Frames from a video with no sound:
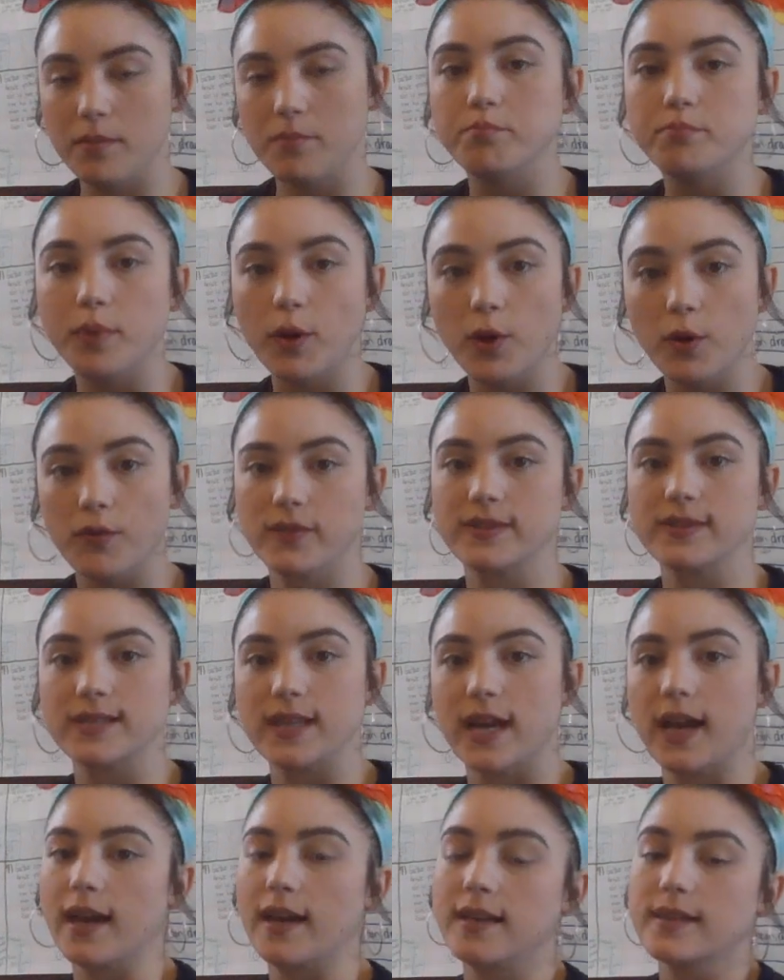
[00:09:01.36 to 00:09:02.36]
at both
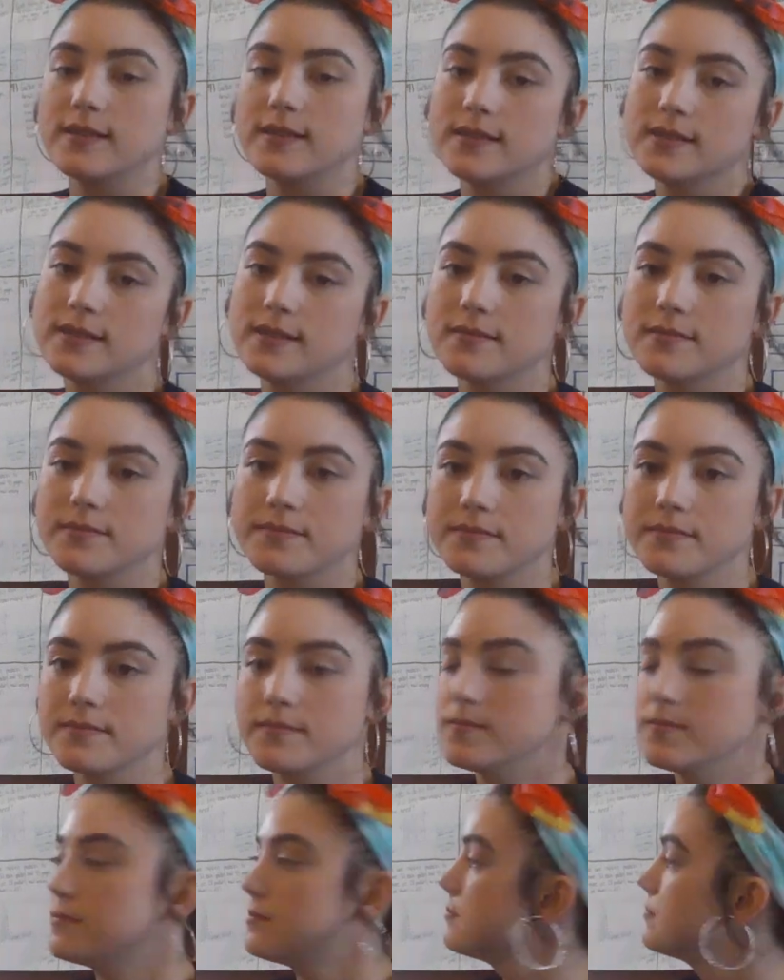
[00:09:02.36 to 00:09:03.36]
sides.
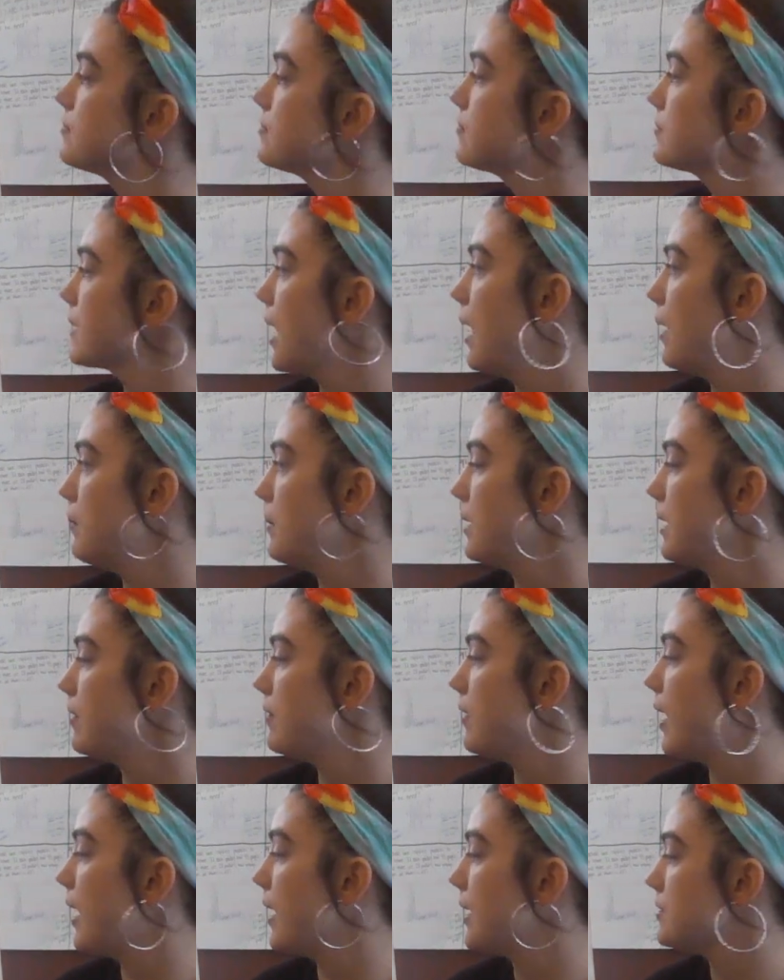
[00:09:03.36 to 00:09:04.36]
How many
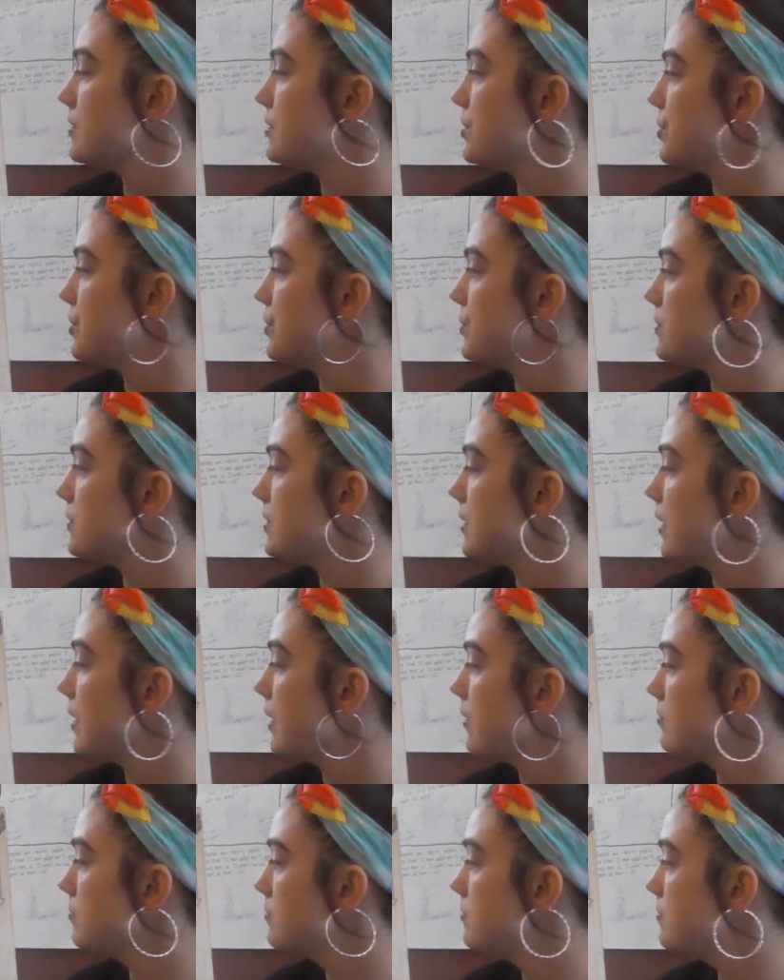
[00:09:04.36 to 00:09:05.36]
lines do you
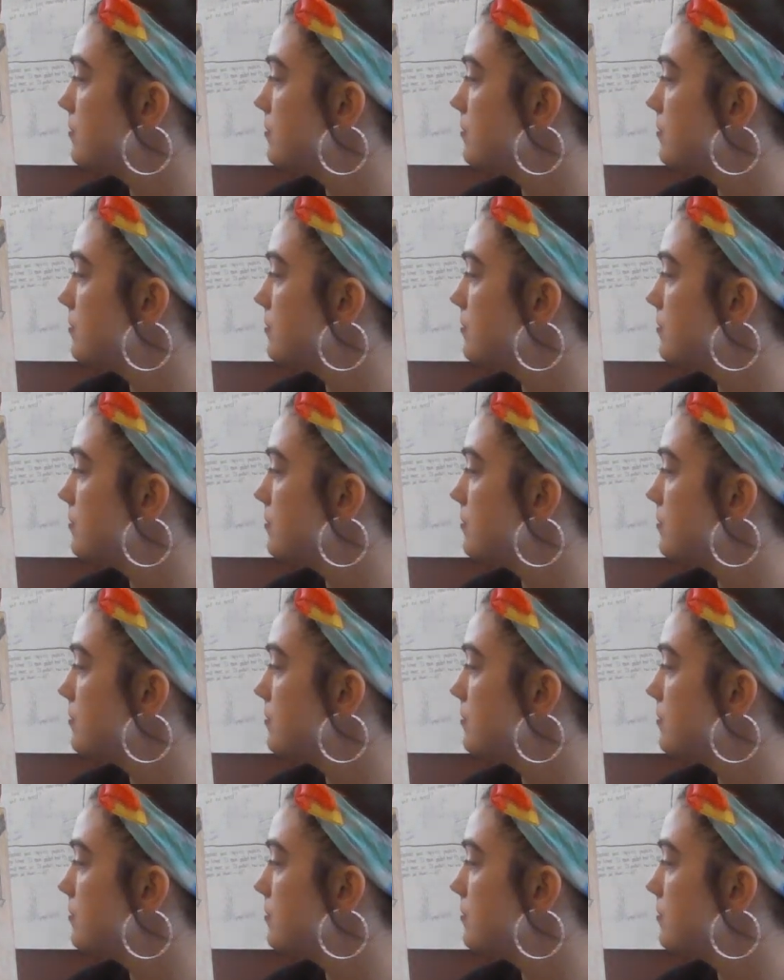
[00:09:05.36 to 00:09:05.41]
see?